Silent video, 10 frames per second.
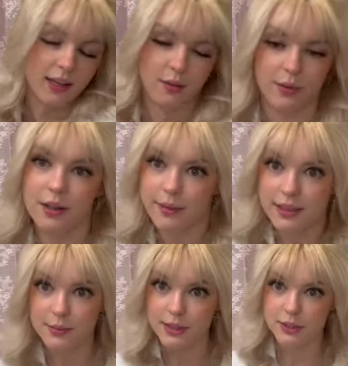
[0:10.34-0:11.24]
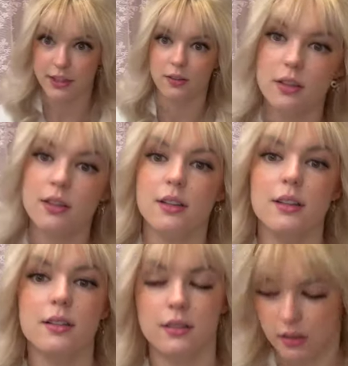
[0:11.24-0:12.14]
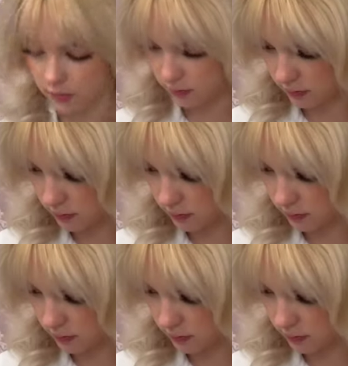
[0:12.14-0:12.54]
welcome back to my channel. Oh.